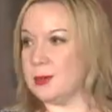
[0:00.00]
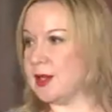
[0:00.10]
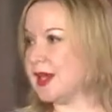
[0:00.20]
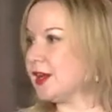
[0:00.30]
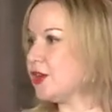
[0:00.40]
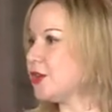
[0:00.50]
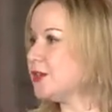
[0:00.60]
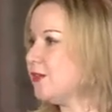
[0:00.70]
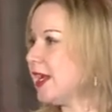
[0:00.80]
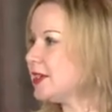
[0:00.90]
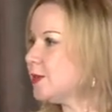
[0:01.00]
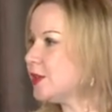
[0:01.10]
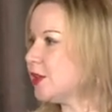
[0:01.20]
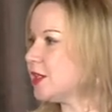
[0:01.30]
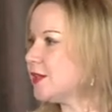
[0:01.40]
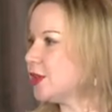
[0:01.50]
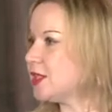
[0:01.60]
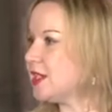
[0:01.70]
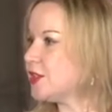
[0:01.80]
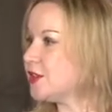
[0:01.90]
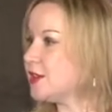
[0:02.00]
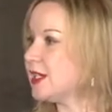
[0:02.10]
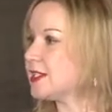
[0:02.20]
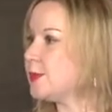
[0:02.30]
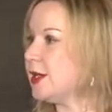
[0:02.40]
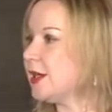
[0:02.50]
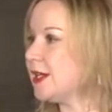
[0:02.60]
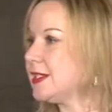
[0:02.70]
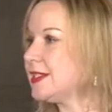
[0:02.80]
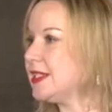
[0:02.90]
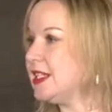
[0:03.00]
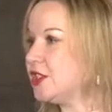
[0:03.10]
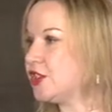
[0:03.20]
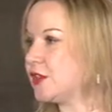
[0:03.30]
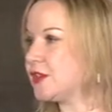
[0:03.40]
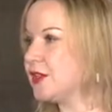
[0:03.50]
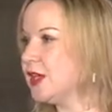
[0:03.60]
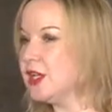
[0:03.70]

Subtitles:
But then, of course, the vast majority of our teachers are experienced teachers.